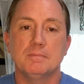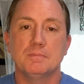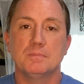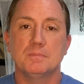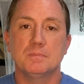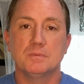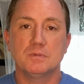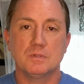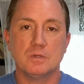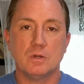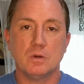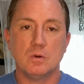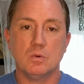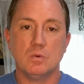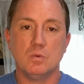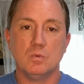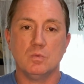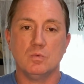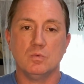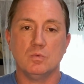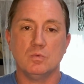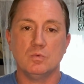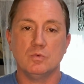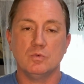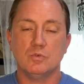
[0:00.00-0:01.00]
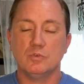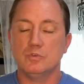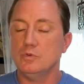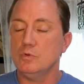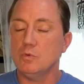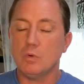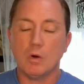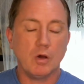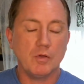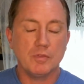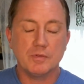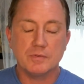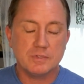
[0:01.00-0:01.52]
So do
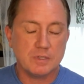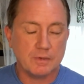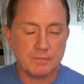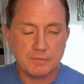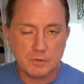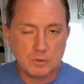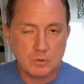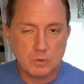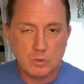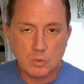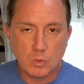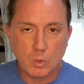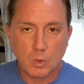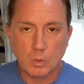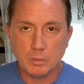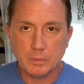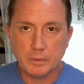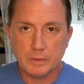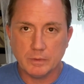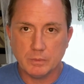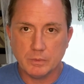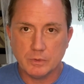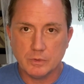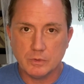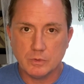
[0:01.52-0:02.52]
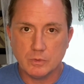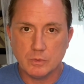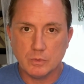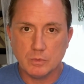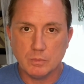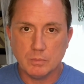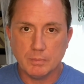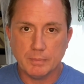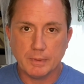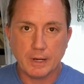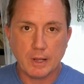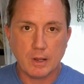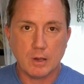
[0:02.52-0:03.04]
all the stuff that you normally would do,
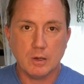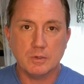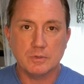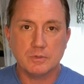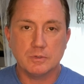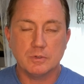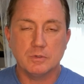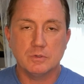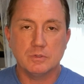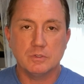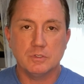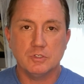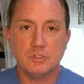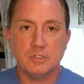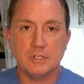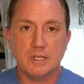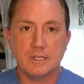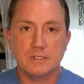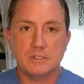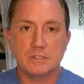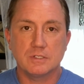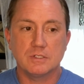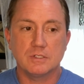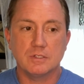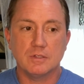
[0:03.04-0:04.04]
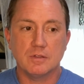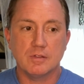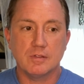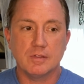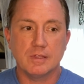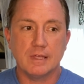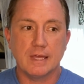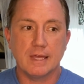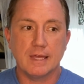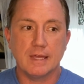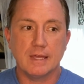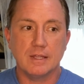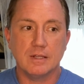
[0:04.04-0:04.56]
but I also suggest
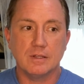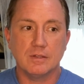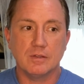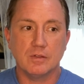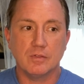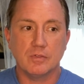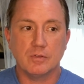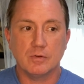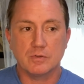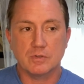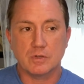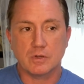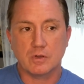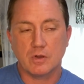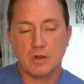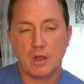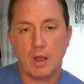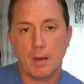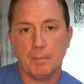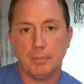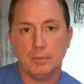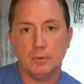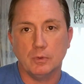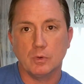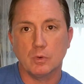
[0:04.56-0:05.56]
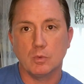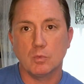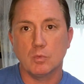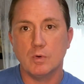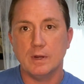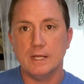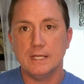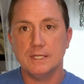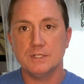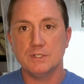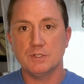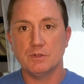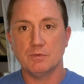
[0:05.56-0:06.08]
that there's a couple little
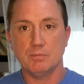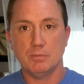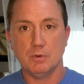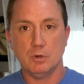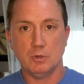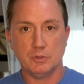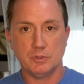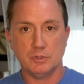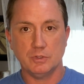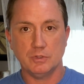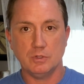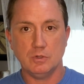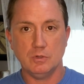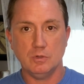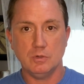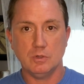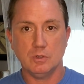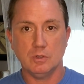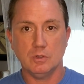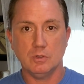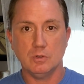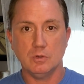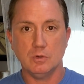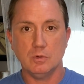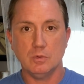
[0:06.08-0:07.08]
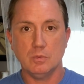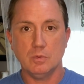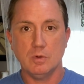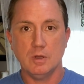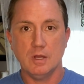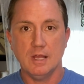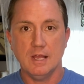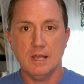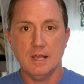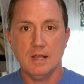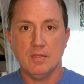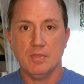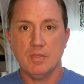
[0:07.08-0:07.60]
ranges of motion that you can do
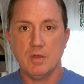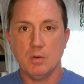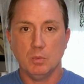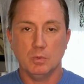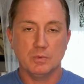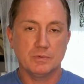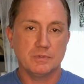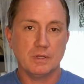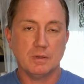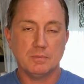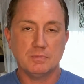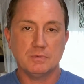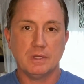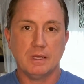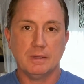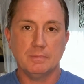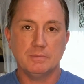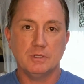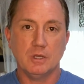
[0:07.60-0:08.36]
that will sometimes